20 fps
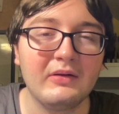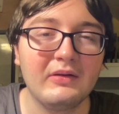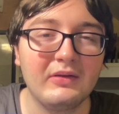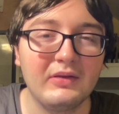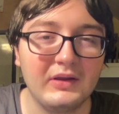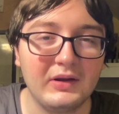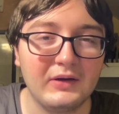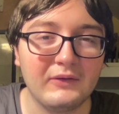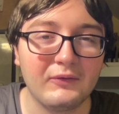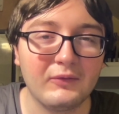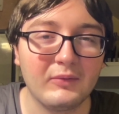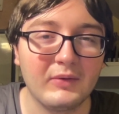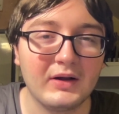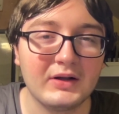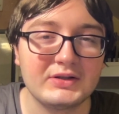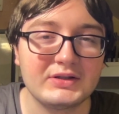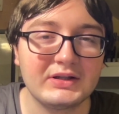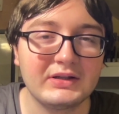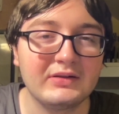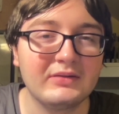Thank you for
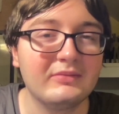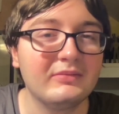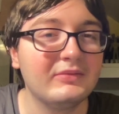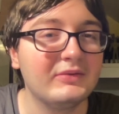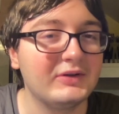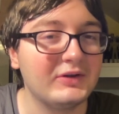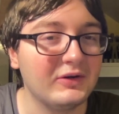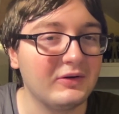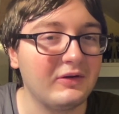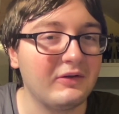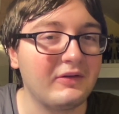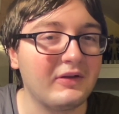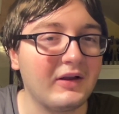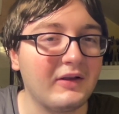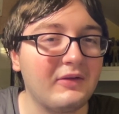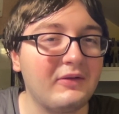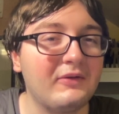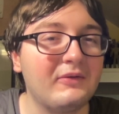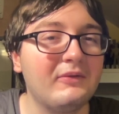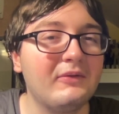watching.
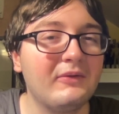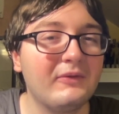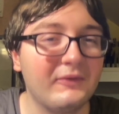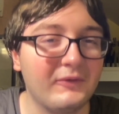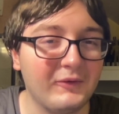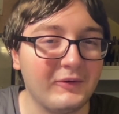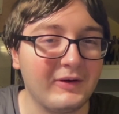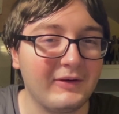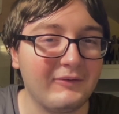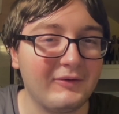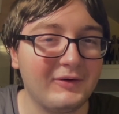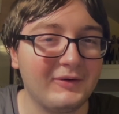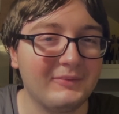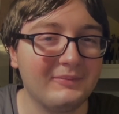Tokusatsu forever.